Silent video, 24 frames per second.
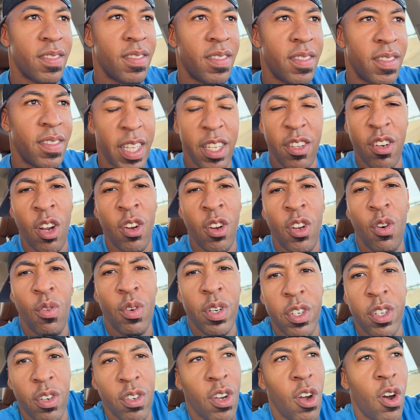then you don't know
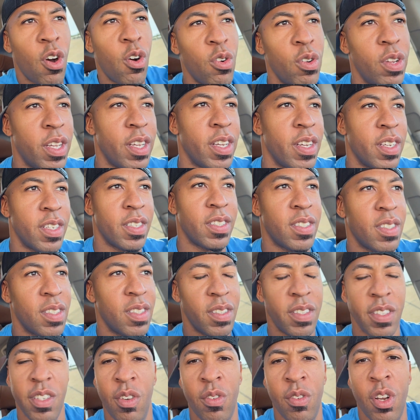what your goal is.
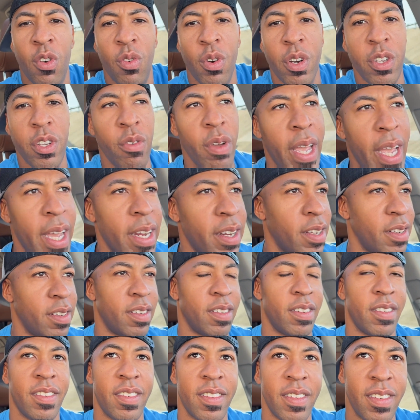You don't know where you're headed.
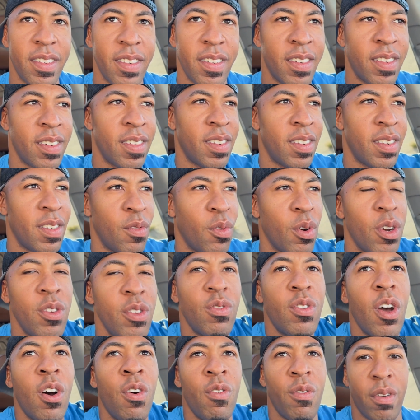Where you
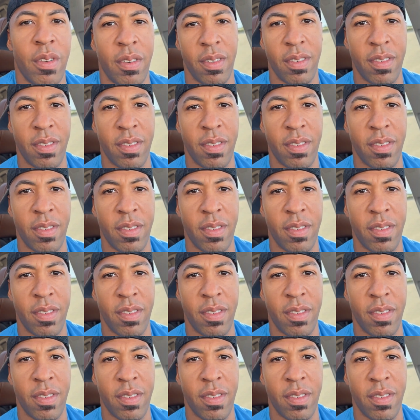going?